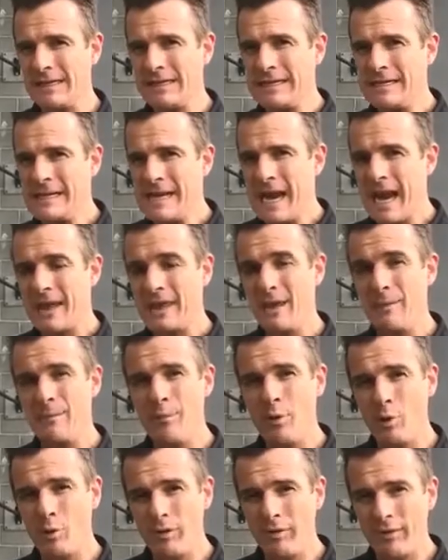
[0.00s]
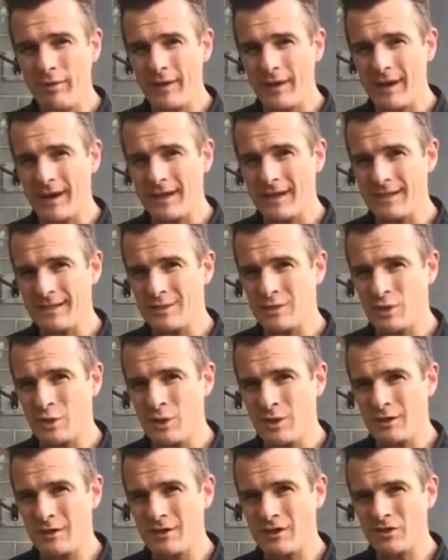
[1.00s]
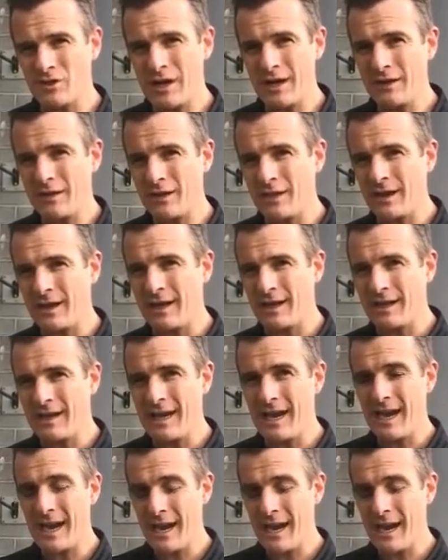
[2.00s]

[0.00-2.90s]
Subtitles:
And the important thing is doing the strengthening